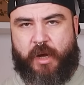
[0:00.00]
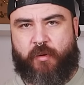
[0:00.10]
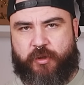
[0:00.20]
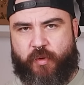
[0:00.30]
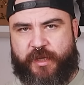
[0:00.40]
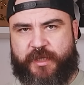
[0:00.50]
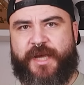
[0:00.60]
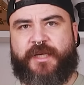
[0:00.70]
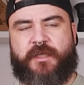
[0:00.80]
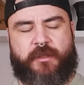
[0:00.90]
I was
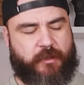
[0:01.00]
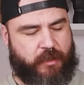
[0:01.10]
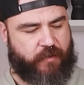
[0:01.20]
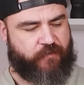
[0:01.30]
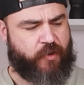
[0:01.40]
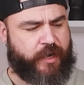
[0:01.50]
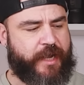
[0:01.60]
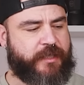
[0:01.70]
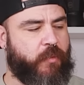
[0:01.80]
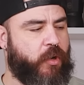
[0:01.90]
26, 4
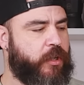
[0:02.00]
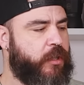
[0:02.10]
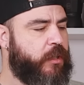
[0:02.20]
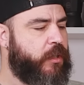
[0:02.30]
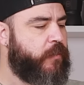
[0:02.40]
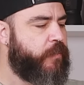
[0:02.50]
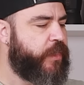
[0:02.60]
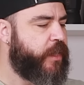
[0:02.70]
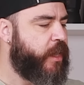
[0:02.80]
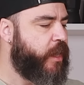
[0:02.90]
clicks more.
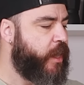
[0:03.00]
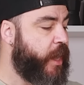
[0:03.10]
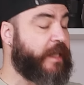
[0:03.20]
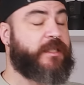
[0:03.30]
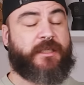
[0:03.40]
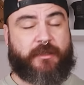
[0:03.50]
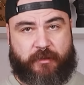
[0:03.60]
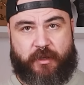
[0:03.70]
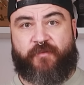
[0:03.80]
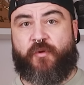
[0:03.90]
It's
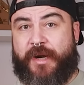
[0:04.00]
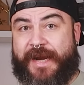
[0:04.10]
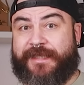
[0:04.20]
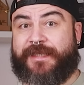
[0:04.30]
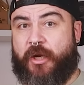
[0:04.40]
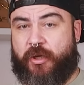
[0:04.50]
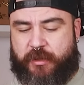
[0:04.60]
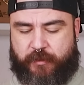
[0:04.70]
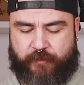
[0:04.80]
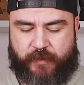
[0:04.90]
4 clicks is a
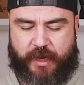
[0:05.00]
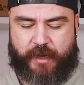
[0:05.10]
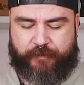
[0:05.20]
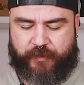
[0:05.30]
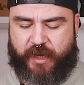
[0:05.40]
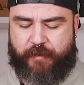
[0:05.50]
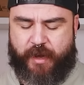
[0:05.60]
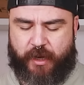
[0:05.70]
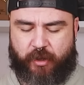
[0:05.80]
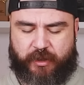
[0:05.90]
lot. Can
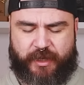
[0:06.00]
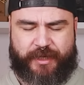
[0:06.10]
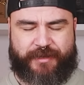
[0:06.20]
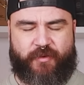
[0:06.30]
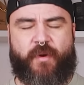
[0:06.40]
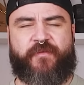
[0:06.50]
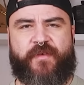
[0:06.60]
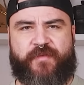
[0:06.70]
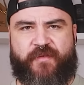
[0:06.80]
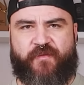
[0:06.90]
be a lot. It's
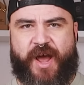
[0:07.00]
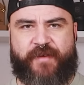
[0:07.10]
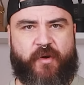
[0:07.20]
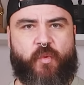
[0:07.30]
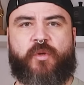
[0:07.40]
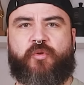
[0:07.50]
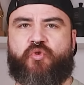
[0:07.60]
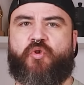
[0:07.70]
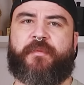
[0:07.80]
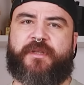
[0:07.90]
155. I want to
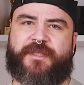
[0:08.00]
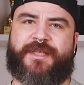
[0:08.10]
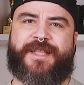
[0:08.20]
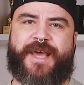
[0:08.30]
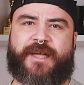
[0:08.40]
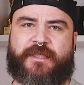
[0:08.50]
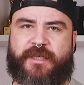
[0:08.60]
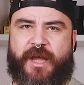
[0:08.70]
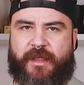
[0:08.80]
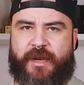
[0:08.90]
drop this TDS
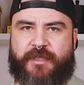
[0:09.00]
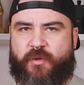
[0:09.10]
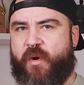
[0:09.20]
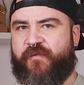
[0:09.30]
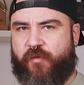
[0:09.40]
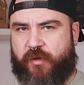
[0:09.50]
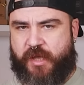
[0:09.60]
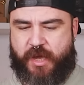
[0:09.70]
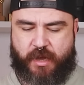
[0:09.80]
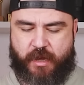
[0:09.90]
at least
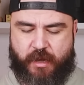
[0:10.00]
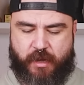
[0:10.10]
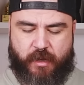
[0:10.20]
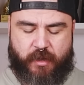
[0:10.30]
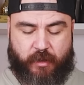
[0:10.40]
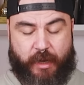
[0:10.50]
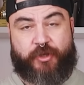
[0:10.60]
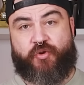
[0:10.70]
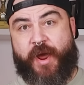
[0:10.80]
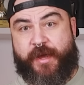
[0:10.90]
140. I'll
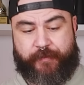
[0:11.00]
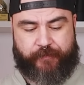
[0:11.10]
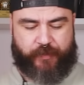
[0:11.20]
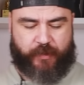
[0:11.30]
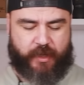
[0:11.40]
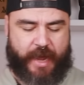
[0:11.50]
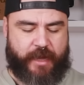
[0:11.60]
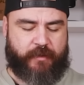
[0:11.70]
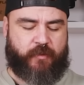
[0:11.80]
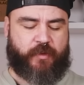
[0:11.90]
try.
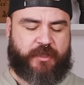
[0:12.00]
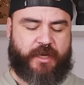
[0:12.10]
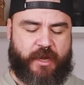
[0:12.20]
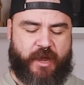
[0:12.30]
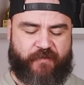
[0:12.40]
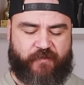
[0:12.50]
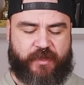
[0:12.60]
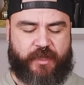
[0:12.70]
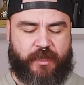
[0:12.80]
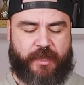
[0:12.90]
Okay, we see if
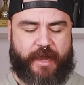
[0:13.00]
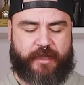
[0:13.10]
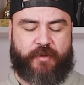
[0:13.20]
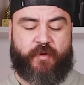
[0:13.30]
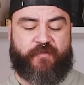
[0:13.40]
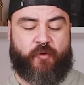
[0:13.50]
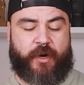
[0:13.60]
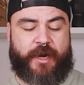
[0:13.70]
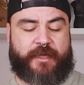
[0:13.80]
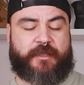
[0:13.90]
like the
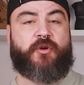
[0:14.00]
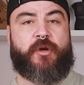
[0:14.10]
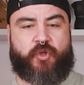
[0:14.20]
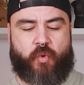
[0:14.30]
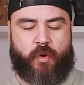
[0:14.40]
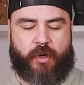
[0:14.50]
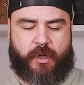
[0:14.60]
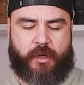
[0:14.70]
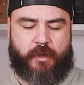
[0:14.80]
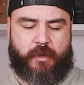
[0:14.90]
4 clicks is going to
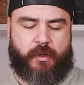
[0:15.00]
work.